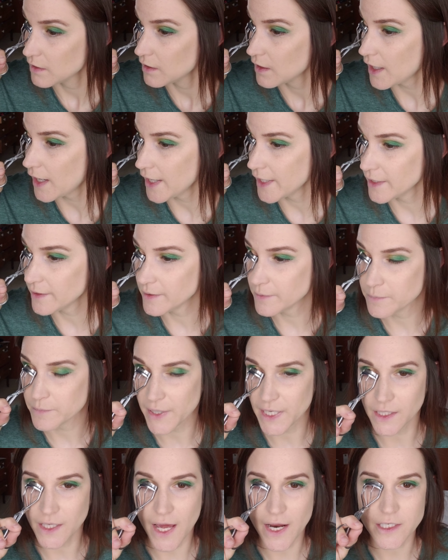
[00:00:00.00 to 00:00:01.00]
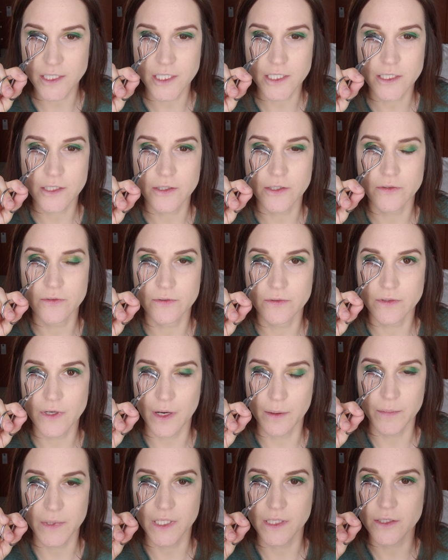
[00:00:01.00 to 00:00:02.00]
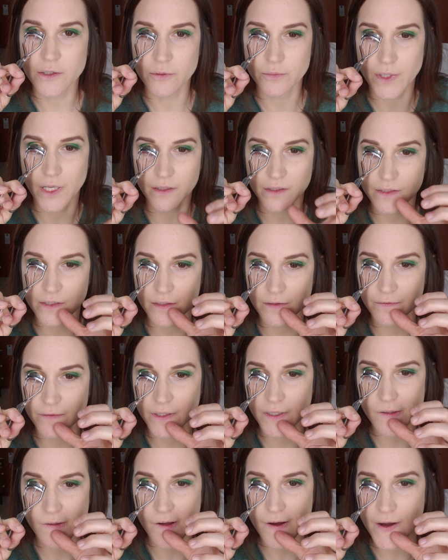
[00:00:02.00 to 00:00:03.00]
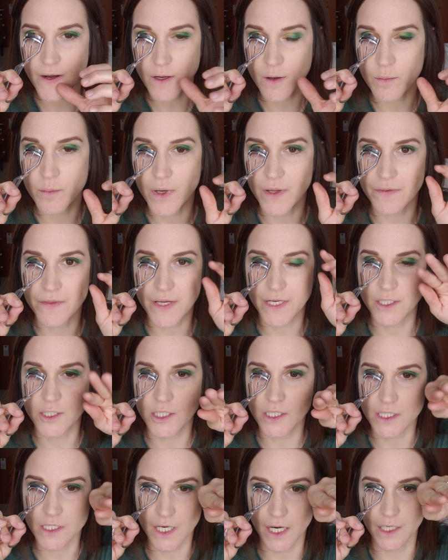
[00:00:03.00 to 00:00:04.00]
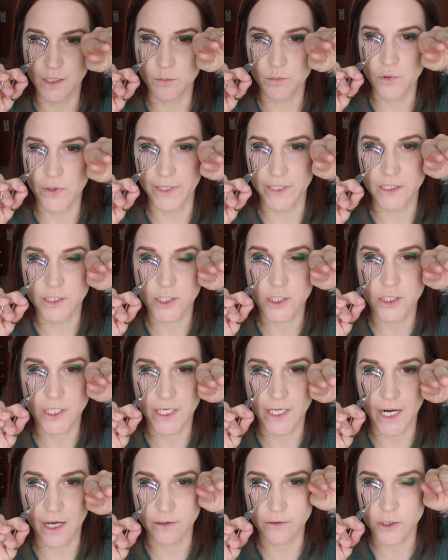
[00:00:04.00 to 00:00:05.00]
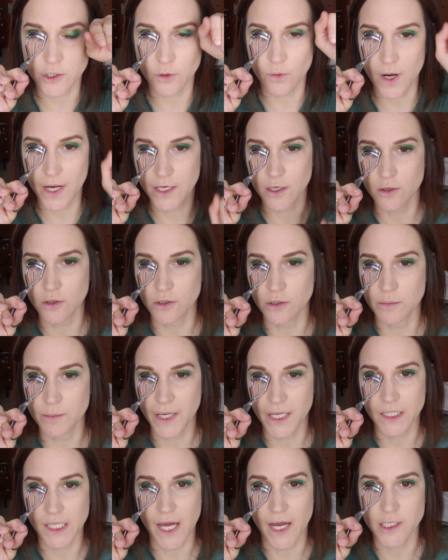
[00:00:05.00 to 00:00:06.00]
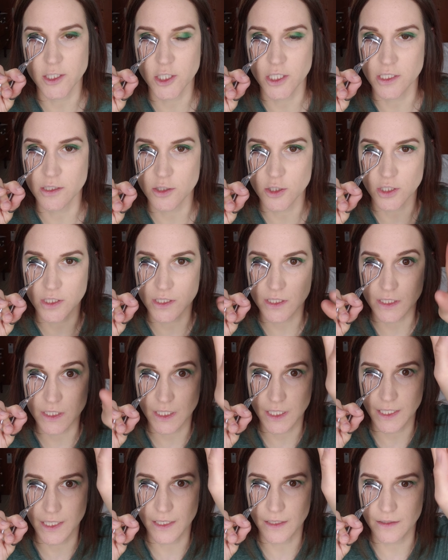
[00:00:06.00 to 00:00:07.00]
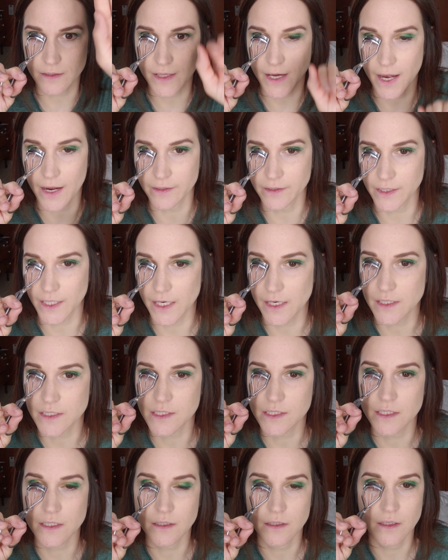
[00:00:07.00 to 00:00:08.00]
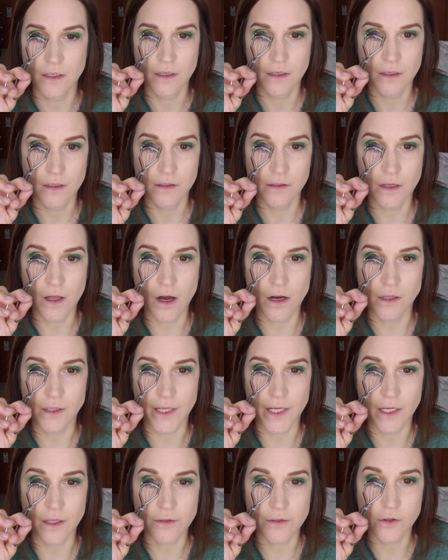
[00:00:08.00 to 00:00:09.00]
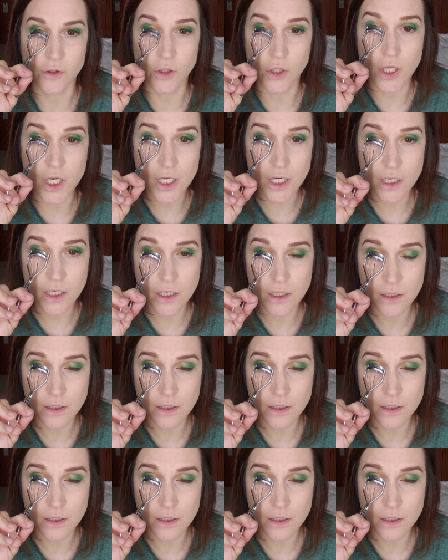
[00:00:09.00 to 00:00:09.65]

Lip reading: My lashes are, they're relatively long, but they just kind of point straight out. So I curl my lashes just to get that nice long length look.